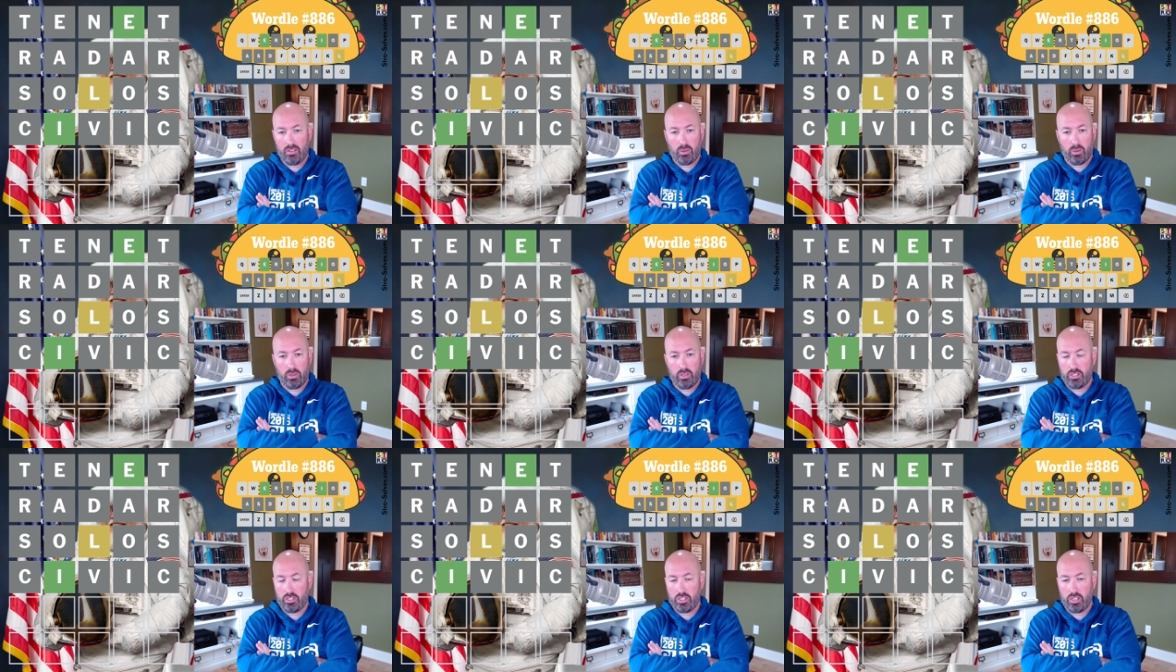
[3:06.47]

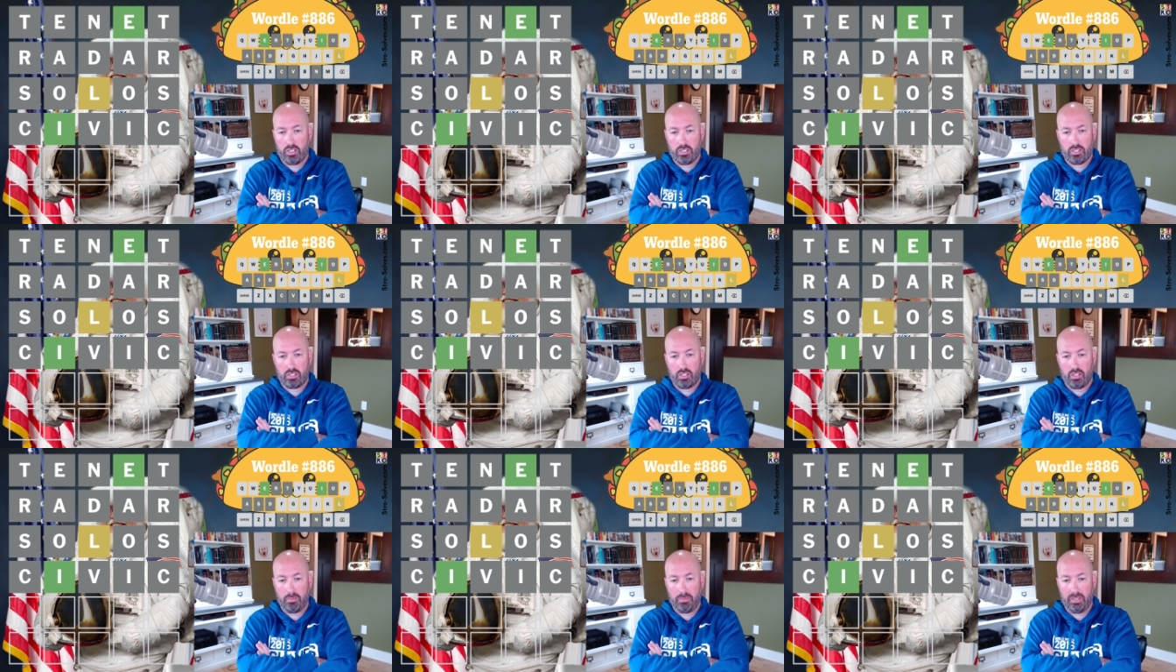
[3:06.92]
or
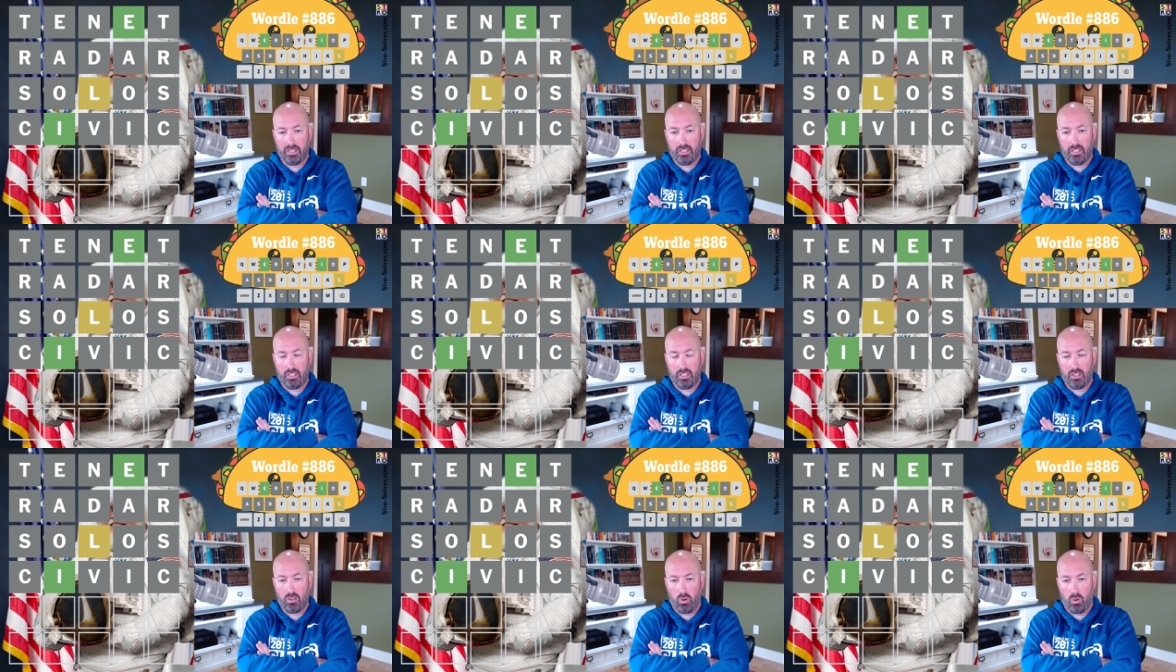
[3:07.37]
just the
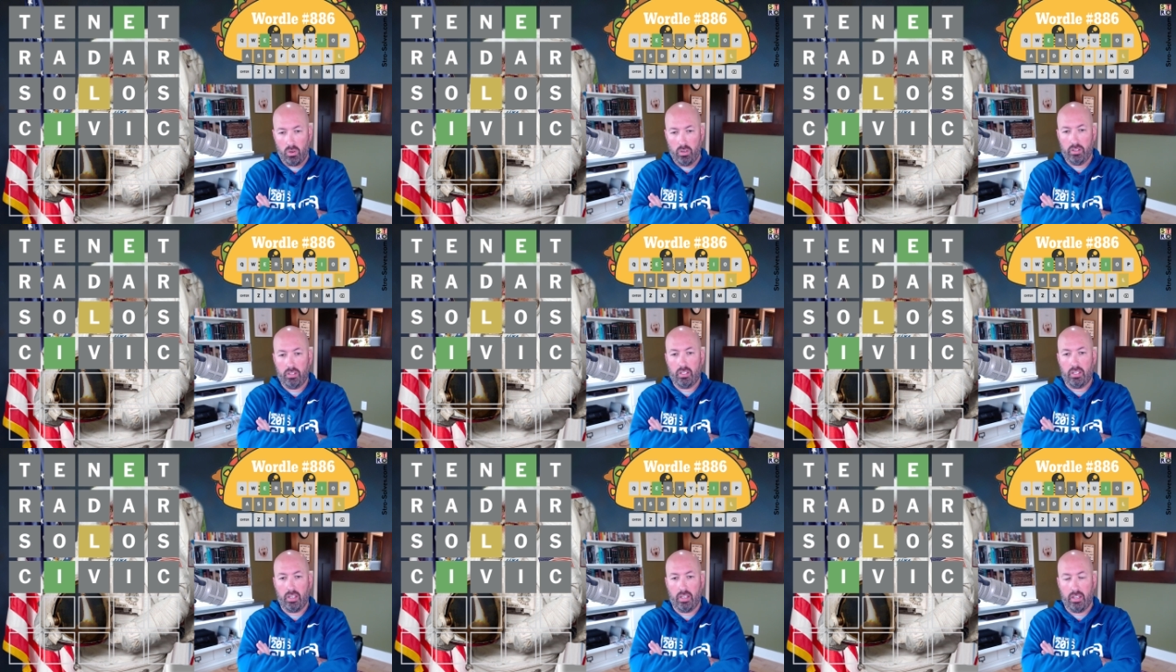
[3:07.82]
beginning or
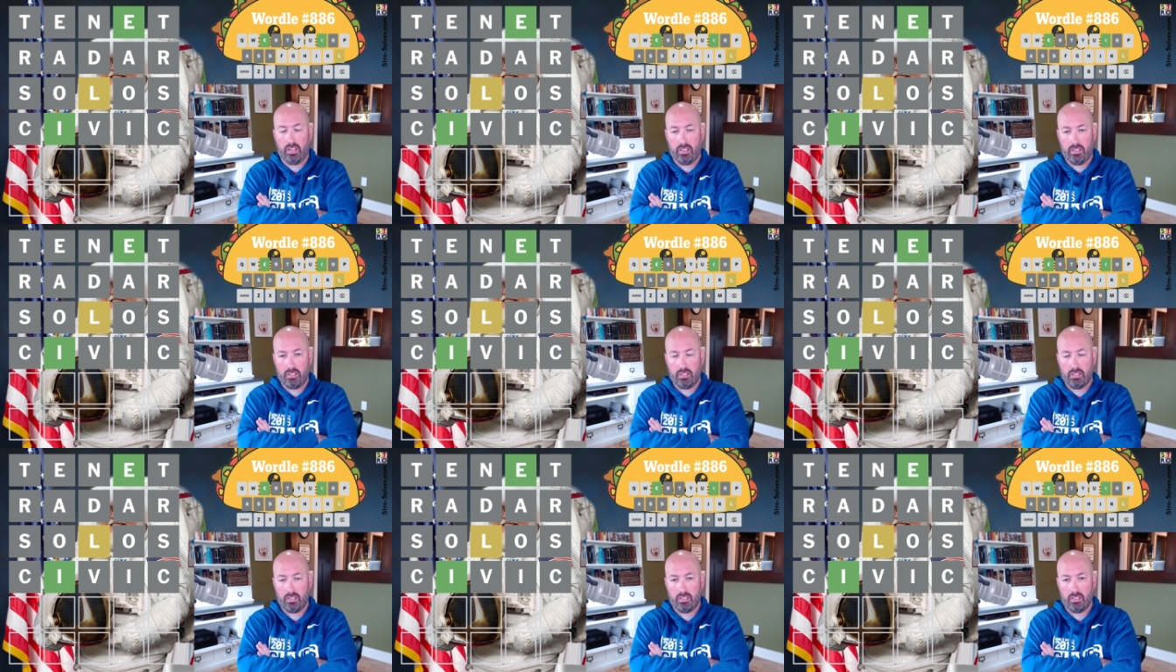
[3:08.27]
the
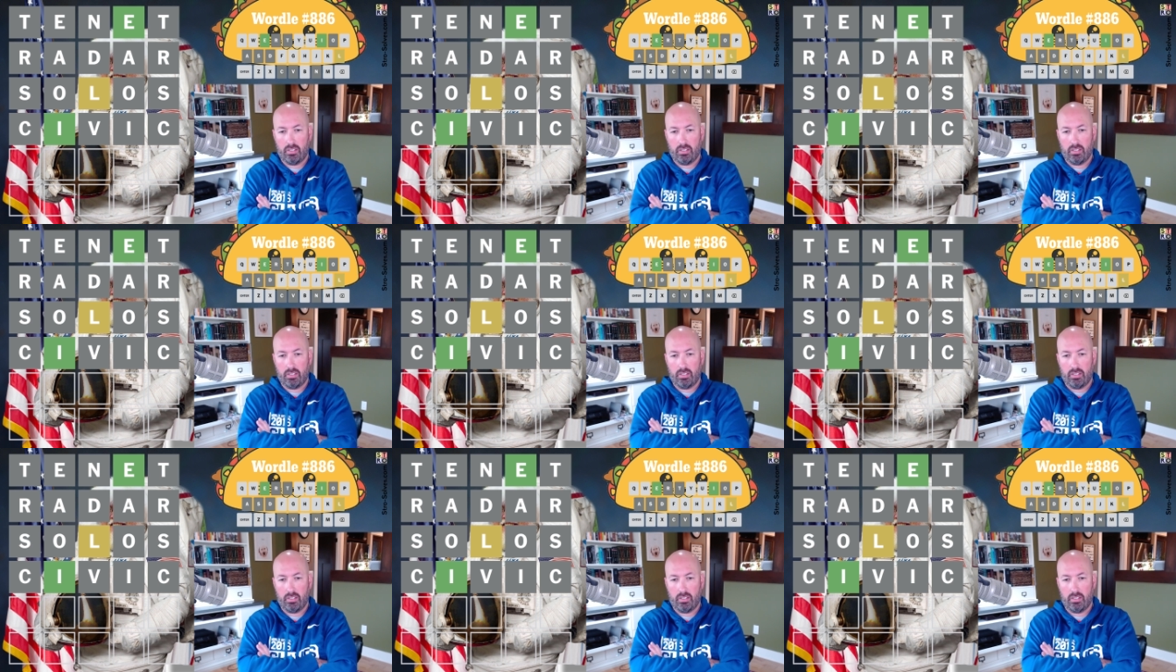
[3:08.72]
end.